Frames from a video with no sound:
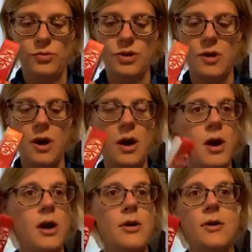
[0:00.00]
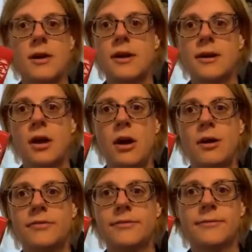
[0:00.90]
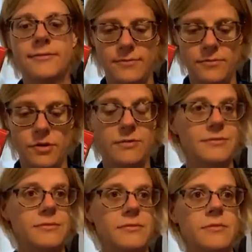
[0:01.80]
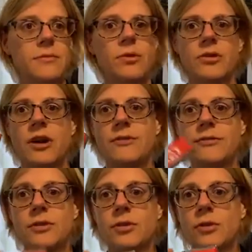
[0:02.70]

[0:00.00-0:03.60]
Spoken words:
So, like half. Well, more than half.